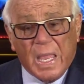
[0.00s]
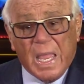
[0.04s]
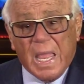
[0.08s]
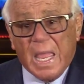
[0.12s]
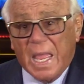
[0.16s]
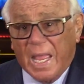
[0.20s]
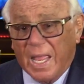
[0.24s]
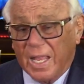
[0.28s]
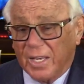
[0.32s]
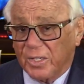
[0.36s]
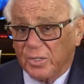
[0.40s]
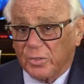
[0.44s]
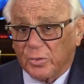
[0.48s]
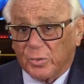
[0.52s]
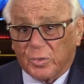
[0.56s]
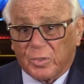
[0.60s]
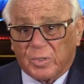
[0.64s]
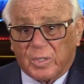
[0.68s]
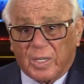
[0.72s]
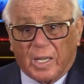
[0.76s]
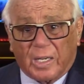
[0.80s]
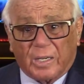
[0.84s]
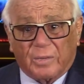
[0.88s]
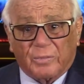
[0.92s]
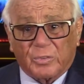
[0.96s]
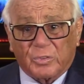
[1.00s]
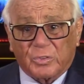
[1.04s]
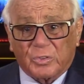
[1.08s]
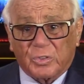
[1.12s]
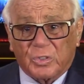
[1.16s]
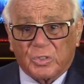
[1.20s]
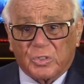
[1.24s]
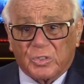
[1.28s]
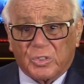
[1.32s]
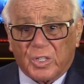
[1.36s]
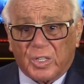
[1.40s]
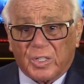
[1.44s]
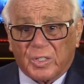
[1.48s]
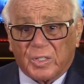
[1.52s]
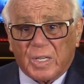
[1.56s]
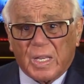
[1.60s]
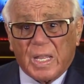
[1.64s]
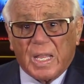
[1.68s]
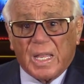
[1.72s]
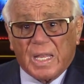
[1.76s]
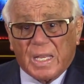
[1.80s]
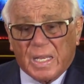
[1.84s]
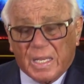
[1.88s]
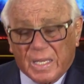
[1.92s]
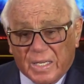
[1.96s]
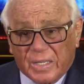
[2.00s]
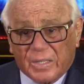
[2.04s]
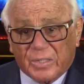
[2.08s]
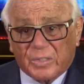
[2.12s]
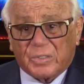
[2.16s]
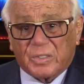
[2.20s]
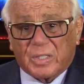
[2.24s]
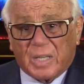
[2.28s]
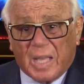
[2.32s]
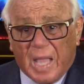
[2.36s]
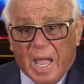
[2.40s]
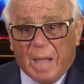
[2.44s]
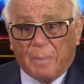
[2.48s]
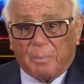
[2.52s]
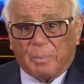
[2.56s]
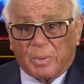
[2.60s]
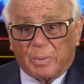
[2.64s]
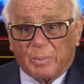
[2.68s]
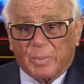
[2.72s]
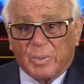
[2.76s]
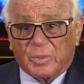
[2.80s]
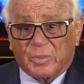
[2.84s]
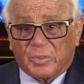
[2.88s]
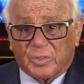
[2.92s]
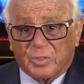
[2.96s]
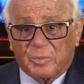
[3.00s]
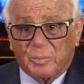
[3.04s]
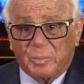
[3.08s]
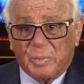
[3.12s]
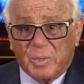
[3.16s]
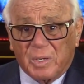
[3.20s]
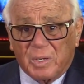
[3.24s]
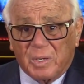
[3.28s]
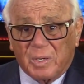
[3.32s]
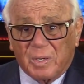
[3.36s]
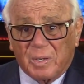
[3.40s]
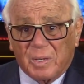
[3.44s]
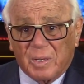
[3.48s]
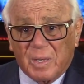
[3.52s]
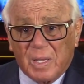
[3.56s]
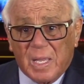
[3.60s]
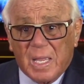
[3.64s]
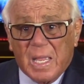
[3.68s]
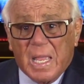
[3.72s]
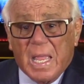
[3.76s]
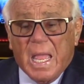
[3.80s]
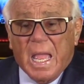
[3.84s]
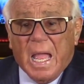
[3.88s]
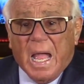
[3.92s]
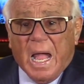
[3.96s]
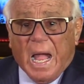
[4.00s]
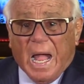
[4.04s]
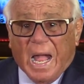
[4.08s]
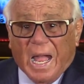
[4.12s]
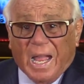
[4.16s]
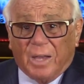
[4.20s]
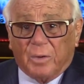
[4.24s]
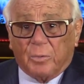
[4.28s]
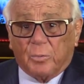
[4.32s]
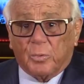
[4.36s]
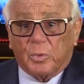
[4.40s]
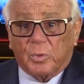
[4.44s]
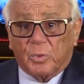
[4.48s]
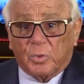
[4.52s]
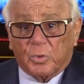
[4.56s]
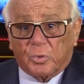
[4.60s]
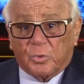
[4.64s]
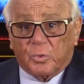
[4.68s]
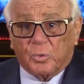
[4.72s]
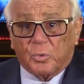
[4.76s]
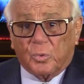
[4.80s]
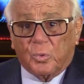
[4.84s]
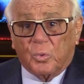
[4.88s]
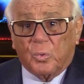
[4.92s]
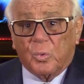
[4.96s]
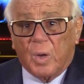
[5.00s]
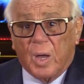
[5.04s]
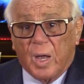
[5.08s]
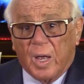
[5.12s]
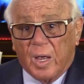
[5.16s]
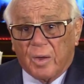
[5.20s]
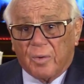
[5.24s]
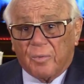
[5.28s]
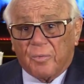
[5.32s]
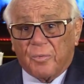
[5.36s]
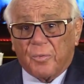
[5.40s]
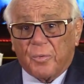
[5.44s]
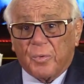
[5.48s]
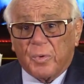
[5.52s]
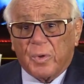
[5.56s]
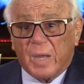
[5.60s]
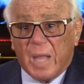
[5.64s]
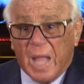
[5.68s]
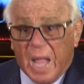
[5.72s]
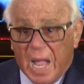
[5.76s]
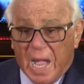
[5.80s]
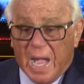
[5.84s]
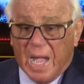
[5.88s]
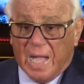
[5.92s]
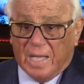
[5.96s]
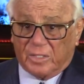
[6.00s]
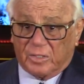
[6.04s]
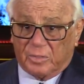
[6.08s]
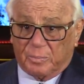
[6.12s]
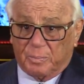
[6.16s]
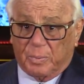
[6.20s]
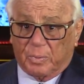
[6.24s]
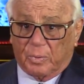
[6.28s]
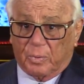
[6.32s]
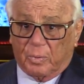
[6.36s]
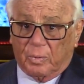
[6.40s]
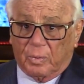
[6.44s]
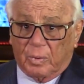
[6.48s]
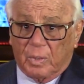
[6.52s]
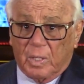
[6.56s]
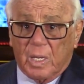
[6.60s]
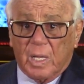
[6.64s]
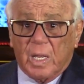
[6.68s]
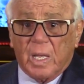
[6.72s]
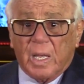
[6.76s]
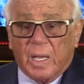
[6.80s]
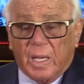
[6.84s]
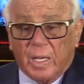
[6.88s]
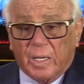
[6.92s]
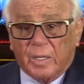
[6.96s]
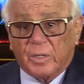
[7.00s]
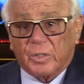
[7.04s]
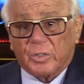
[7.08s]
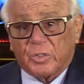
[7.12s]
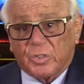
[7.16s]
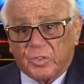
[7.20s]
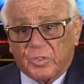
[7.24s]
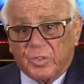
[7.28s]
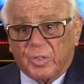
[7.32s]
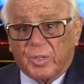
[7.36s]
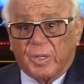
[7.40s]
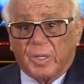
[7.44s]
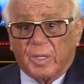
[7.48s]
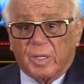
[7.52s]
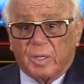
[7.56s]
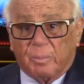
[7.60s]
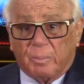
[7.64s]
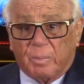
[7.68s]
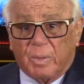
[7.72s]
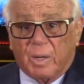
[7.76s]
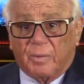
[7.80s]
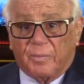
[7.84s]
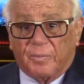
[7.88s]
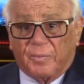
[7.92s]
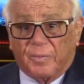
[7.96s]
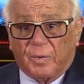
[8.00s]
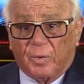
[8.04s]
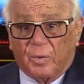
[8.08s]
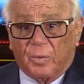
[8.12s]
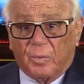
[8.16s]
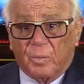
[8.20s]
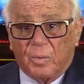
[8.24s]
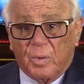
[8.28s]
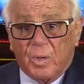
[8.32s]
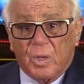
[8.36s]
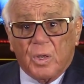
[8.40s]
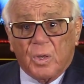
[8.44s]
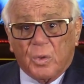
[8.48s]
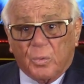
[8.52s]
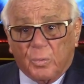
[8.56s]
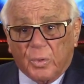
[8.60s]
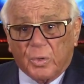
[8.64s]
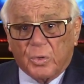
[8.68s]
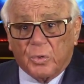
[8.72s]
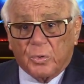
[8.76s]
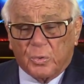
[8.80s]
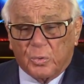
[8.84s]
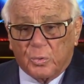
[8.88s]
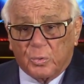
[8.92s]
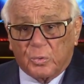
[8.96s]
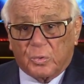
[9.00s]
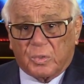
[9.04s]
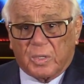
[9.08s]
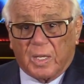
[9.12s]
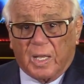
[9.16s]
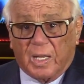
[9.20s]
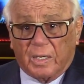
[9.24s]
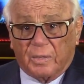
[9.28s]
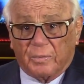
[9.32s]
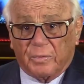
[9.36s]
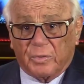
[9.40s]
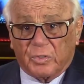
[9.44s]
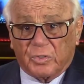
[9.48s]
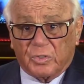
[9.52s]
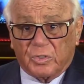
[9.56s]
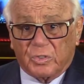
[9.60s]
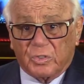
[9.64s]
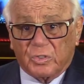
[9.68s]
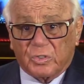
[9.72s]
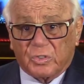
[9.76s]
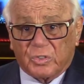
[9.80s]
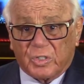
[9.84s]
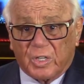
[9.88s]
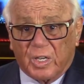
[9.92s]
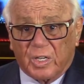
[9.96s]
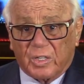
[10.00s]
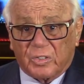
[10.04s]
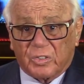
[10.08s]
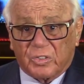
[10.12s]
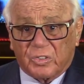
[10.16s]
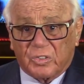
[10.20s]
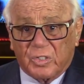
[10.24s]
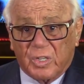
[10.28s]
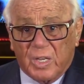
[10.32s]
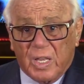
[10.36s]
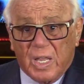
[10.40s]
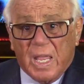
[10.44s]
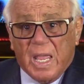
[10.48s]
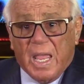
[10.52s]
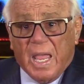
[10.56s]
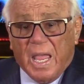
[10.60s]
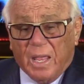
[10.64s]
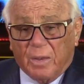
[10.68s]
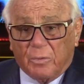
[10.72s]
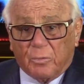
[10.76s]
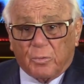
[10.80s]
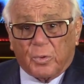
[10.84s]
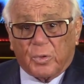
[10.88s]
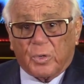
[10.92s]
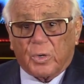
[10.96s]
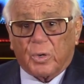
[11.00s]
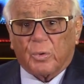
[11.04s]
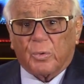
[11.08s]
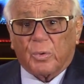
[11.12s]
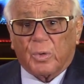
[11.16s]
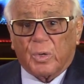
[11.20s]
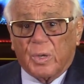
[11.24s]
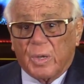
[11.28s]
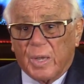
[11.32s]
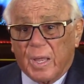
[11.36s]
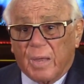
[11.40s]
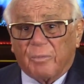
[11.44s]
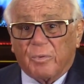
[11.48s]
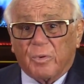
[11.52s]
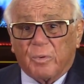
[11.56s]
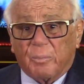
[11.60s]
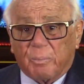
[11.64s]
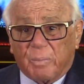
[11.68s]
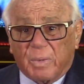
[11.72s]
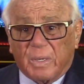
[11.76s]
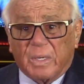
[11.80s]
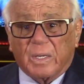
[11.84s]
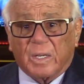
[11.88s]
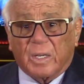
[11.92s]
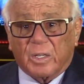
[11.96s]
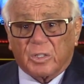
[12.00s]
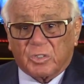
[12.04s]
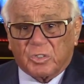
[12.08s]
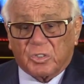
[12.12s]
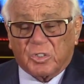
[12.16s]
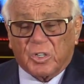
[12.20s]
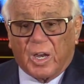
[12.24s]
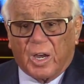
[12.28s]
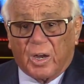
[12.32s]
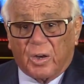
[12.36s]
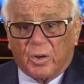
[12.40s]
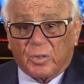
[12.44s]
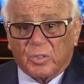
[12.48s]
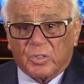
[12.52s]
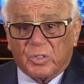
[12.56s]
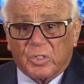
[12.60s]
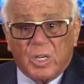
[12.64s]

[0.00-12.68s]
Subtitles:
and your television set is compliments of me. I will do every hospital in the city of Buffalo with new television sets, and where there will never be a charge